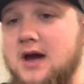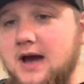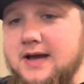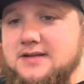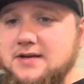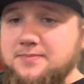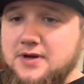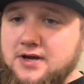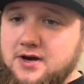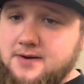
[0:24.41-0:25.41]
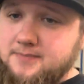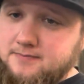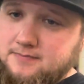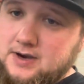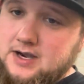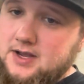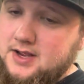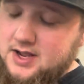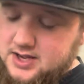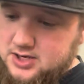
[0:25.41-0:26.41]
I did pick up my
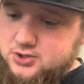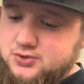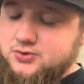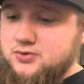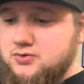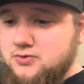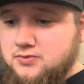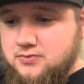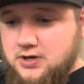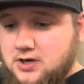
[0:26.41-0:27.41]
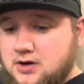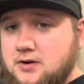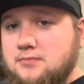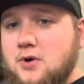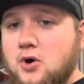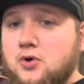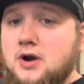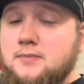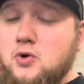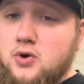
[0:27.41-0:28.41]
actual motor.
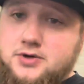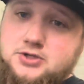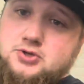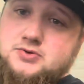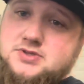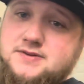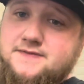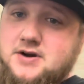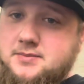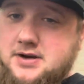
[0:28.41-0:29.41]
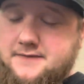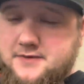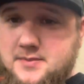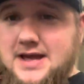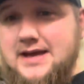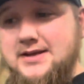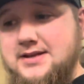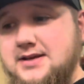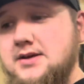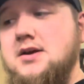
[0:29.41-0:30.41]
I'm going to use in the Fairmont from
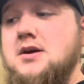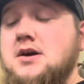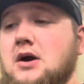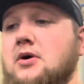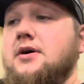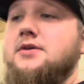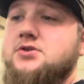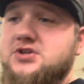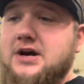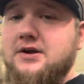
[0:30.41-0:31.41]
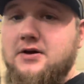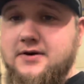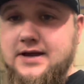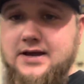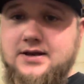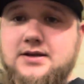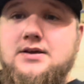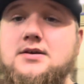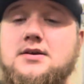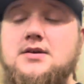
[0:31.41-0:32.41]
Andy. I want to shout out
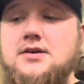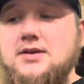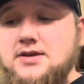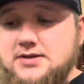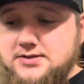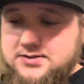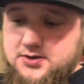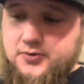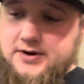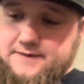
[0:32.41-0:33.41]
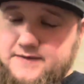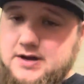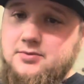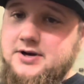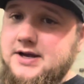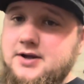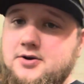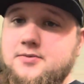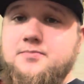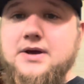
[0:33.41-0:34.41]
Andy. He's a great
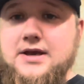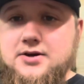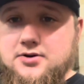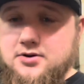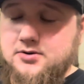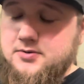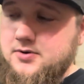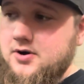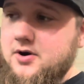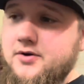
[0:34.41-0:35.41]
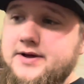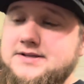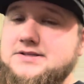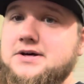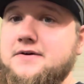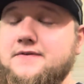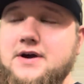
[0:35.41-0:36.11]
fabricator, painter, all that stuff.